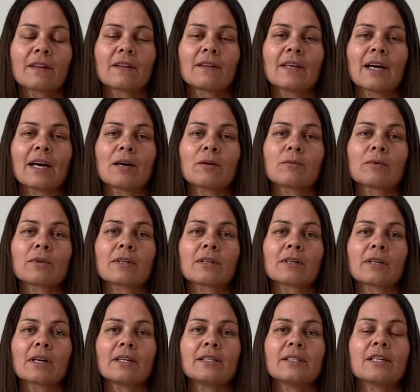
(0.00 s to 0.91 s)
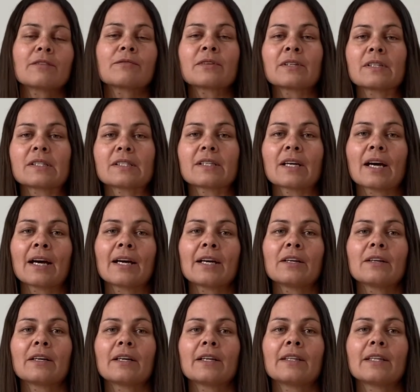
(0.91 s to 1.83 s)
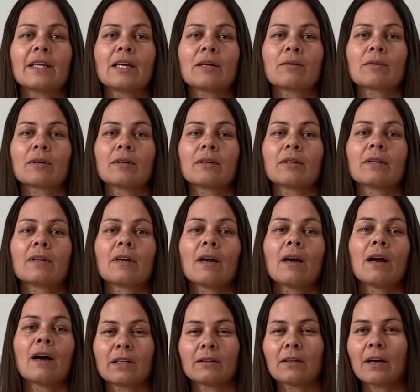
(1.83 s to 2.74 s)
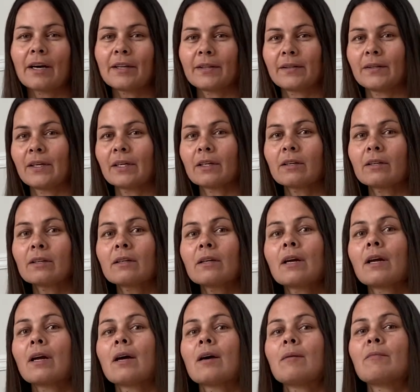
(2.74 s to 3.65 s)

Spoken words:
that were a different style and they were a lot thicker,